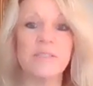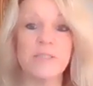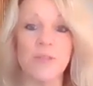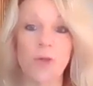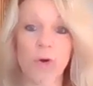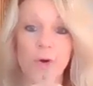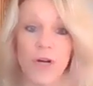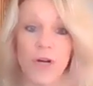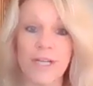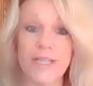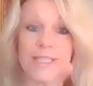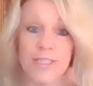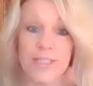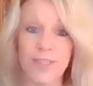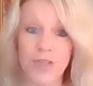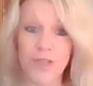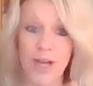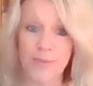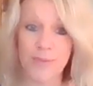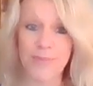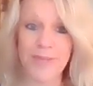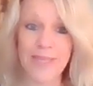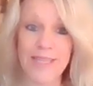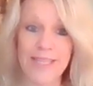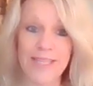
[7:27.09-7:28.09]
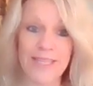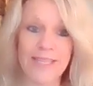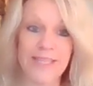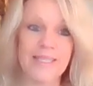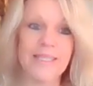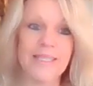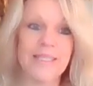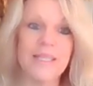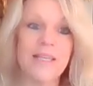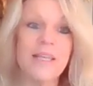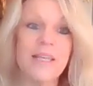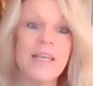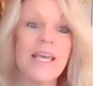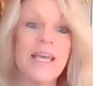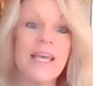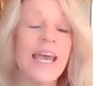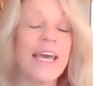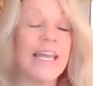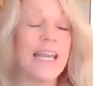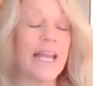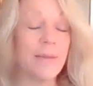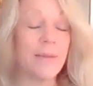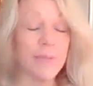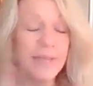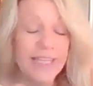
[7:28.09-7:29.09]
Laura has taught me this
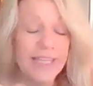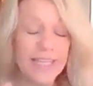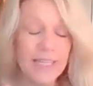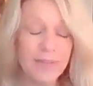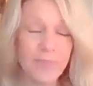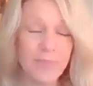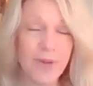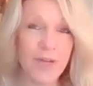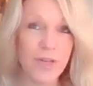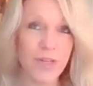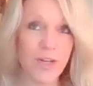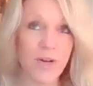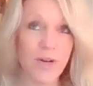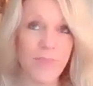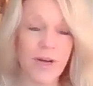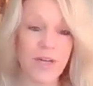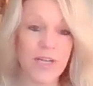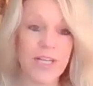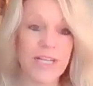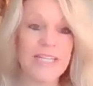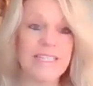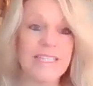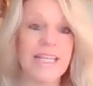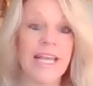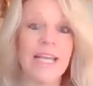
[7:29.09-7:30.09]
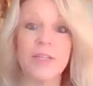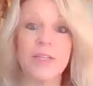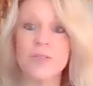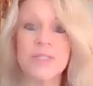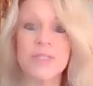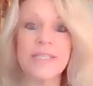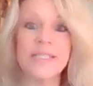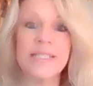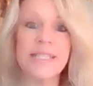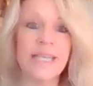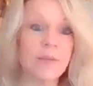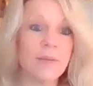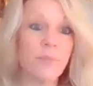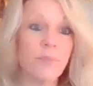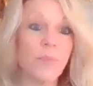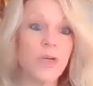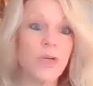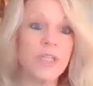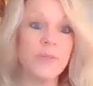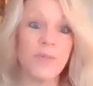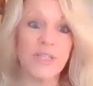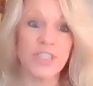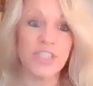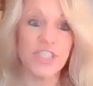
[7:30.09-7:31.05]
and I'm getting better about it because I used to say pretty